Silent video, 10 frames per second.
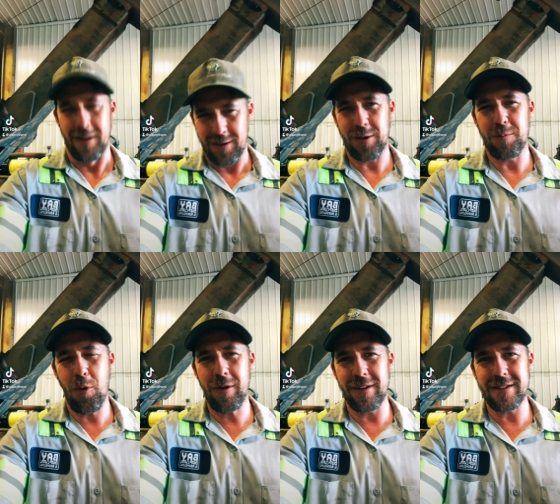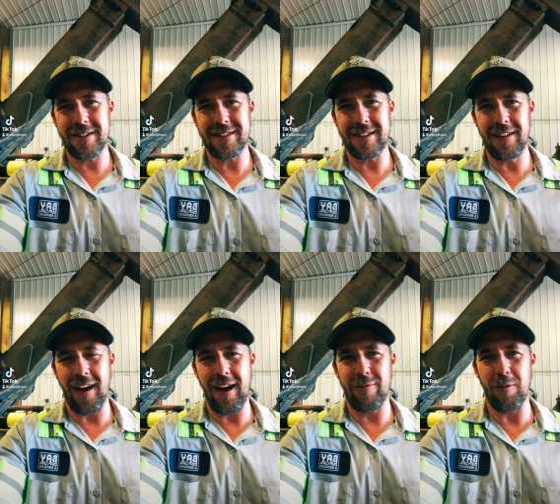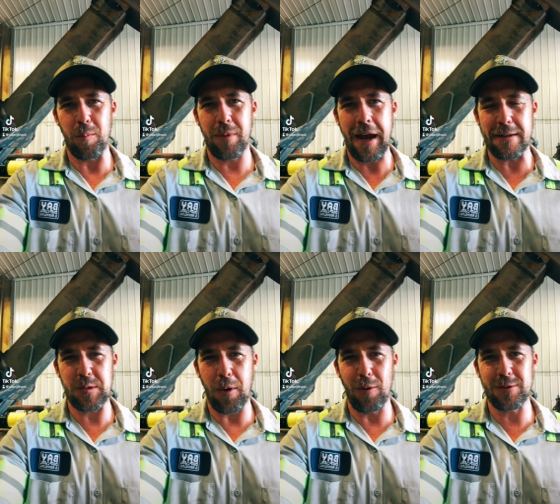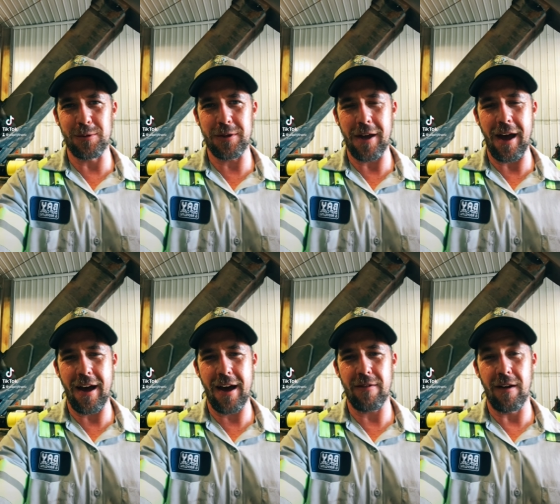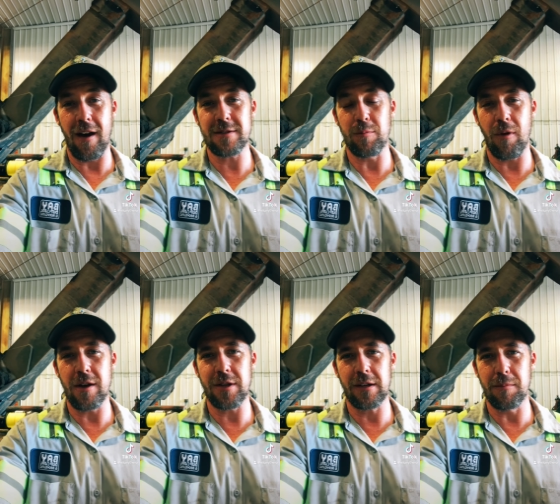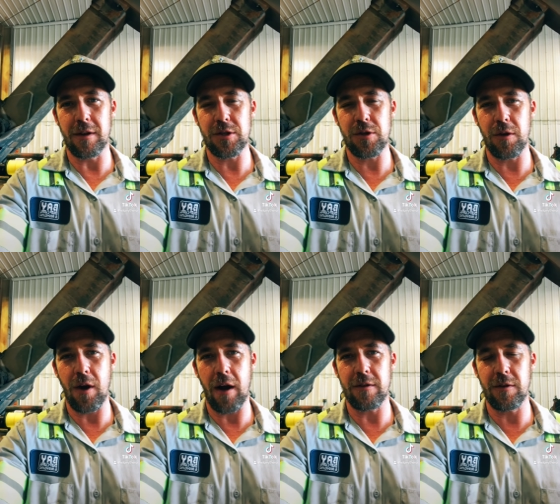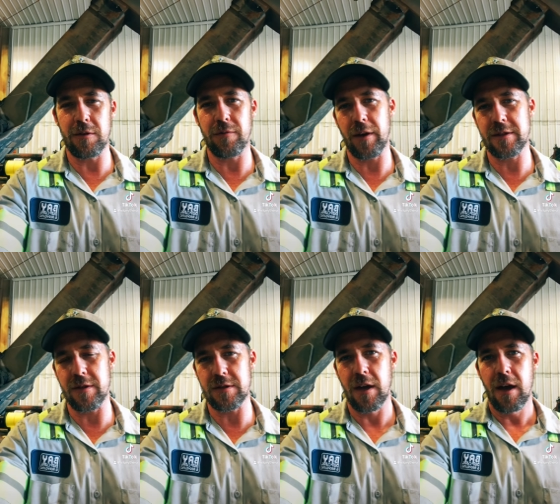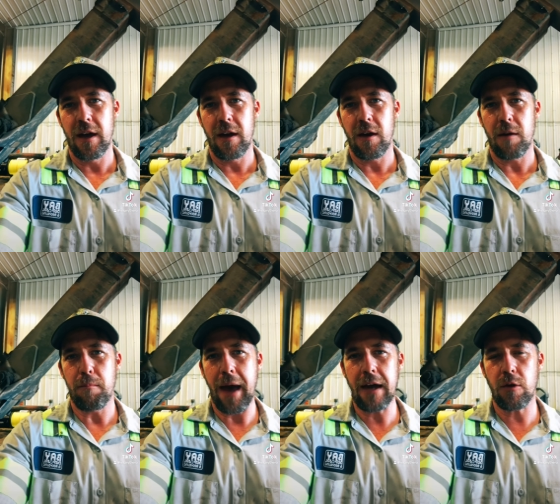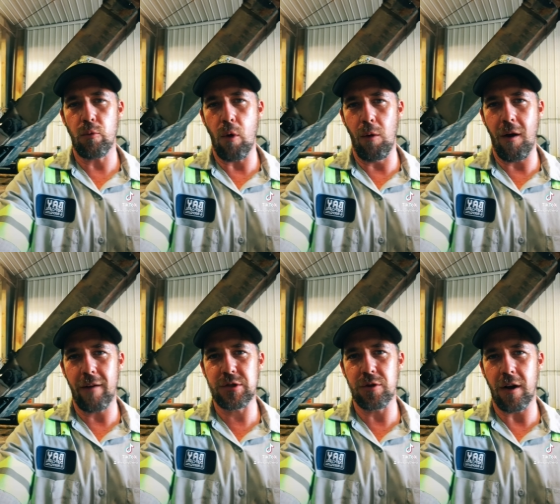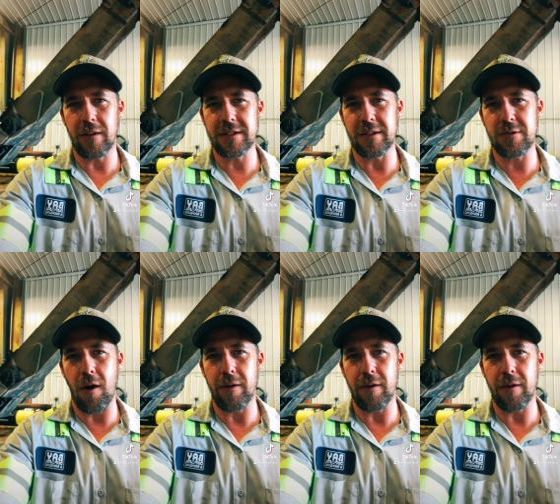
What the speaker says: Good morning, this is Eli from Bay Disposal. Today I have an awesome project I'm going to show you how to do to fix this Mack Roll-off truck. Let's get started.